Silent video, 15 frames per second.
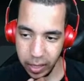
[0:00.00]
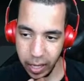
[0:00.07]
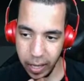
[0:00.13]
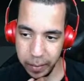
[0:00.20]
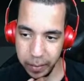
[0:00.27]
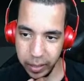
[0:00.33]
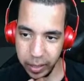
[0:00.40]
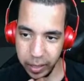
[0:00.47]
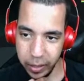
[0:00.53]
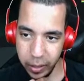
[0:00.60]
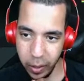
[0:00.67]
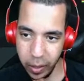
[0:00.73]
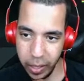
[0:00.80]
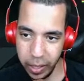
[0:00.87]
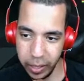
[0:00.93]
I'm gonna
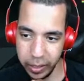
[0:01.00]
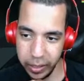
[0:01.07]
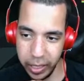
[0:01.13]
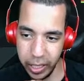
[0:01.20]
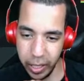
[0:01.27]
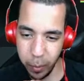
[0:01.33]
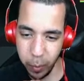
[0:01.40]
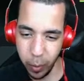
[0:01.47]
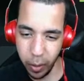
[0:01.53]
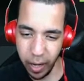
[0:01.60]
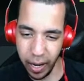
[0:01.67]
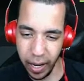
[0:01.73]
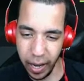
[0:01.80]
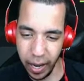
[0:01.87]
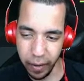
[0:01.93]
go ahead and keep what
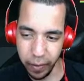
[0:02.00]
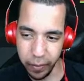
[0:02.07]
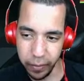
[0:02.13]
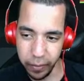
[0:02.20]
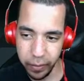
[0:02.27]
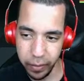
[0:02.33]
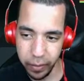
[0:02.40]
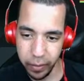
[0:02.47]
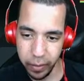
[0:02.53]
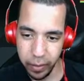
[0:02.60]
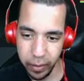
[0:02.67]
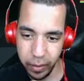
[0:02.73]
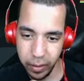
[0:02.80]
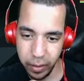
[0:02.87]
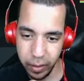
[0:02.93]
I have.
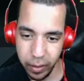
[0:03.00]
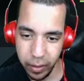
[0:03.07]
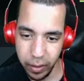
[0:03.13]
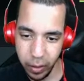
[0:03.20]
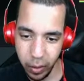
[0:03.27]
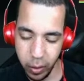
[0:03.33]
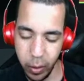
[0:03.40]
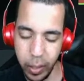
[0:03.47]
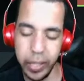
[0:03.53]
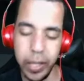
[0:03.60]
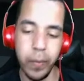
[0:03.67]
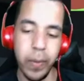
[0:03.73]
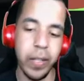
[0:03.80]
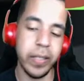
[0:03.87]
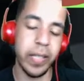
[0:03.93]
Or do I
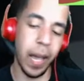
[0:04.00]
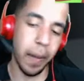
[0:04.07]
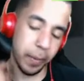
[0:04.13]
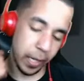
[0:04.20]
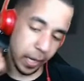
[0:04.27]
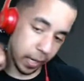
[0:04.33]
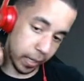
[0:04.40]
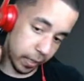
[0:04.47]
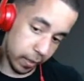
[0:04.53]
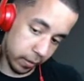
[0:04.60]
get rid of Zap Cannon?